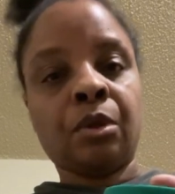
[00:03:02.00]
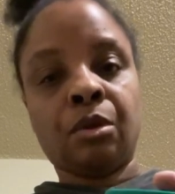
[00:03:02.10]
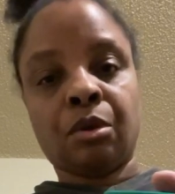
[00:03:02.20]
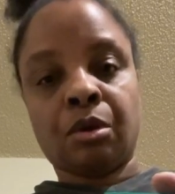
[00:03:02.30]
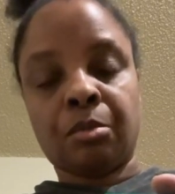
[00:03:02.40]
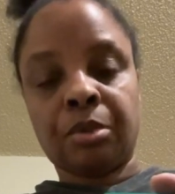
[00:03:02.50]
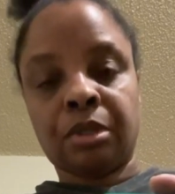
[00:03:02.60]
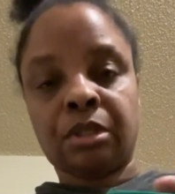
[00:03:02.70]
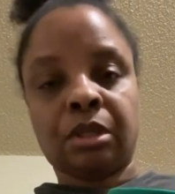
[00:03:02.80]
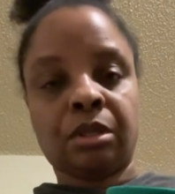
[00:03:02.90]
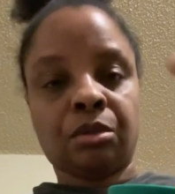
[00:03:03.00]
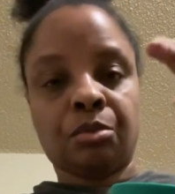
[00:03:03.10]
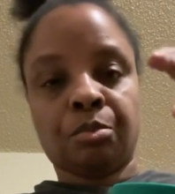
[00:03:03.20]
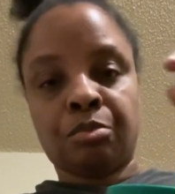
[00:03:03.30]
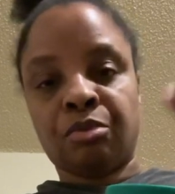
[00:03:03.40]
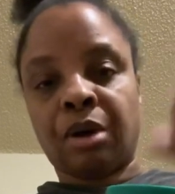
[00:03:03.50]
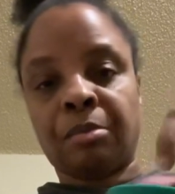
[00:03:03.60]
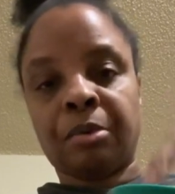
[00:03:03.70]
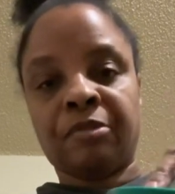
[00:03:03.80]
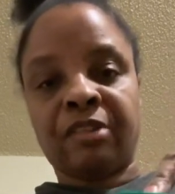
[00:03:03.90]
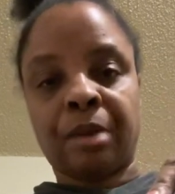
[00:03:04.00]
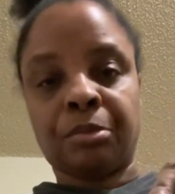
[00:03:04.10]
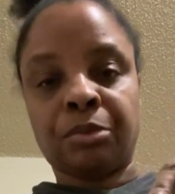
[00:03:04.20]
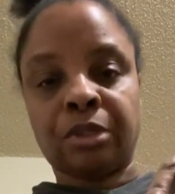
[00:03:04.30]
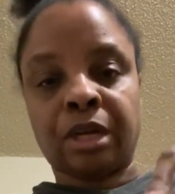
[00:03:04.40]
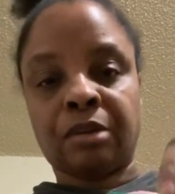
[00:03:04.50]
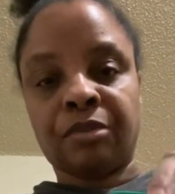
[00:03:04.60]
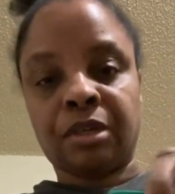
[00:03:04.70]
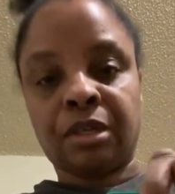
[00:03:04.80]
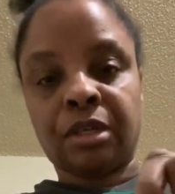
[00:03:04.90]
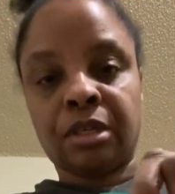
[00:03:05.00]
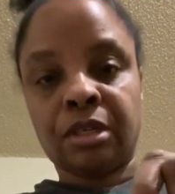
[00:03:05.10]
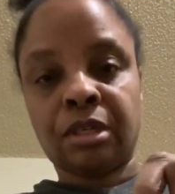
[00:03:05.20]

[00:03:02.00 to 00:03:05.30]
You could put a little drop of apple cider vinegar.